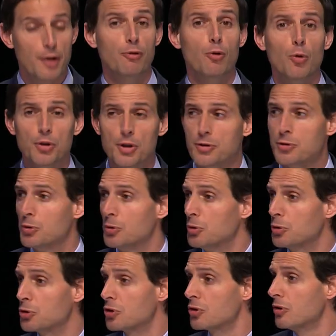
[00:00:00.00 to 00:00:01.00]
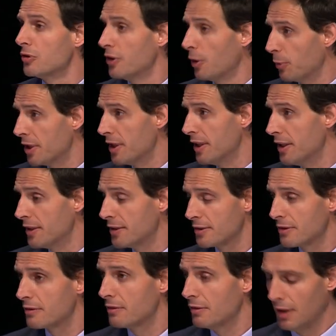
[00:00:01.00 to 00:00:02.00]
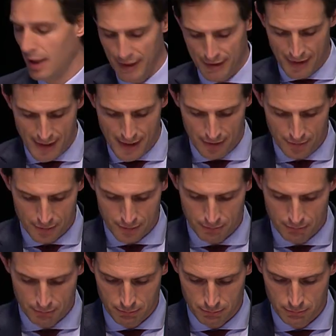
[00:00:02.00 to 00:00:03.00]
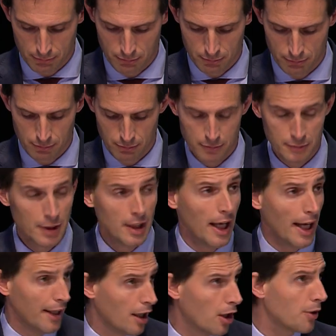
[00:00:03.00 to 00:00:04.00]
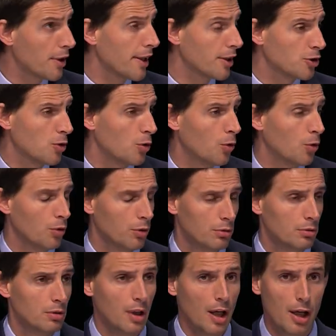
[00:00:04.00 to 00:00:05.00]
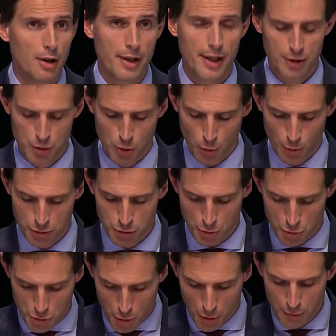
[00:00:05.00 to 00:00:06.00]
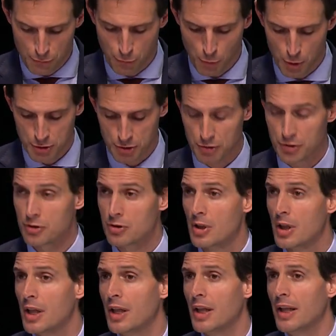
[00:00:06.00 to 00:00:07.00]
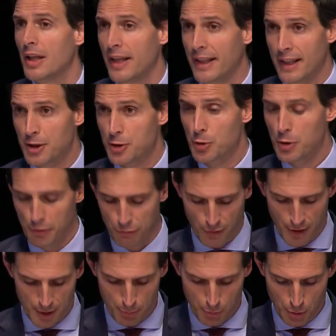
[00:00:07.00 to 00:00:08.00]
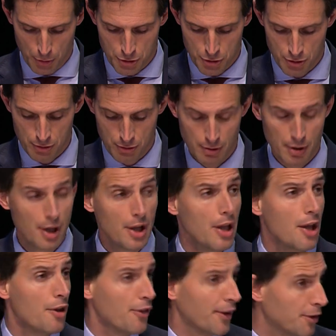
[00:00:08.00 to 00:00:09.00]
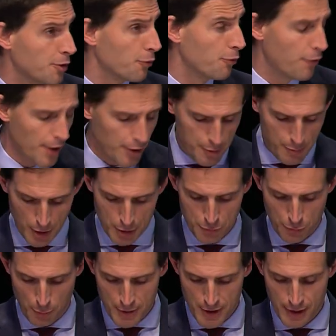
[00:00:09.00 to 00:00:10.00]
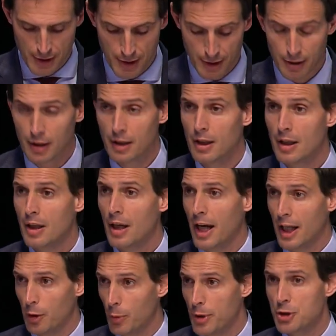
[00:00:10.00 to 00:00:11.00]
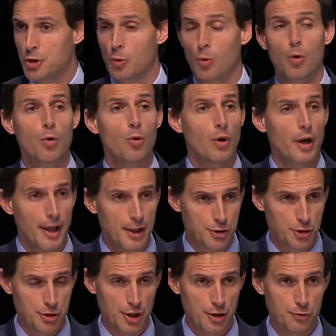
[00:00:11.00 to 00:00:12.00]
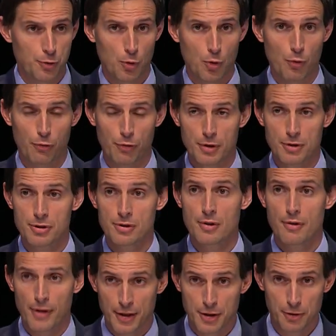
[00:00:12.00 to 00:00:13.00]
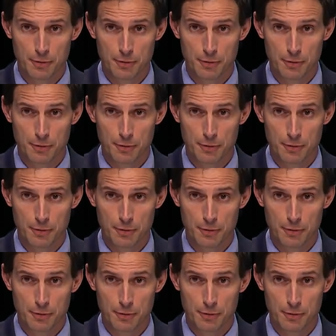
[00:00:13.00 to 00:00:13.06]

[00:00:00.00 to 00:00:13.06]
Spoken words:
have all the tools that we need at hand. And our next goal is to join forces in a unified approach. Thank you very much for being here, and I wish you all a successful conference. Thank